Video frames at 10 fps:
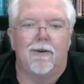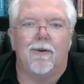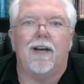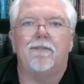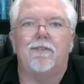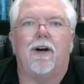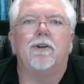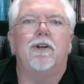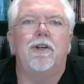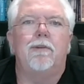Well, I've
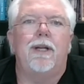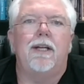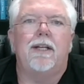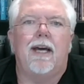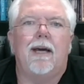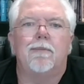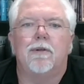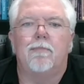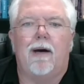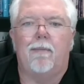talked to you many
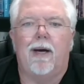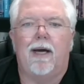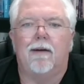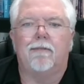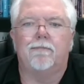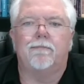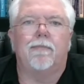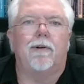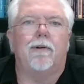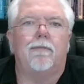times about my
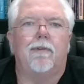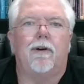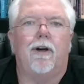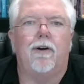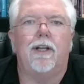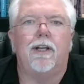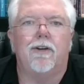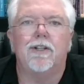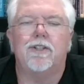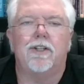early
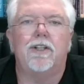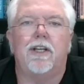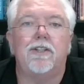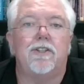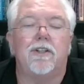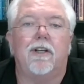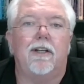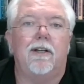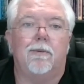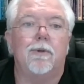Christian teaching,
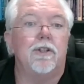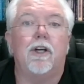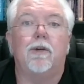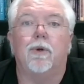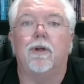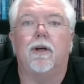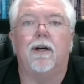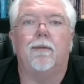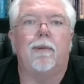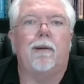and it was a good one.
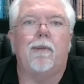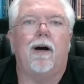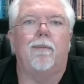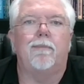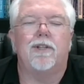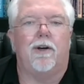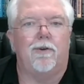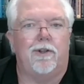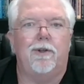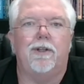Uh, my mom saw
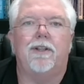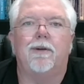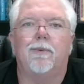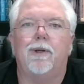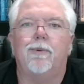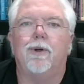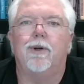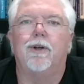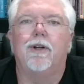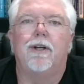to it that we
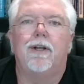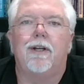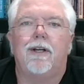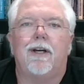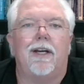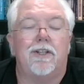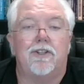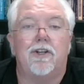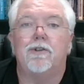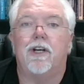were uh, in
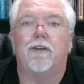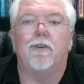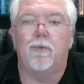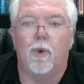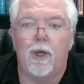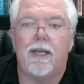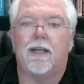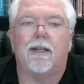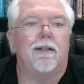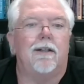church every
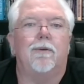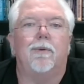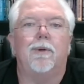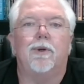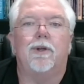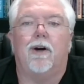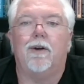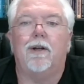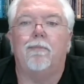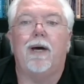week. You know, we were
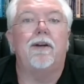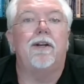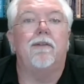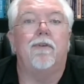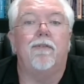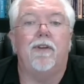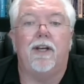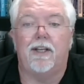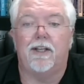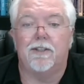talking about different
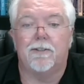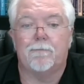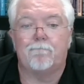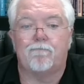things.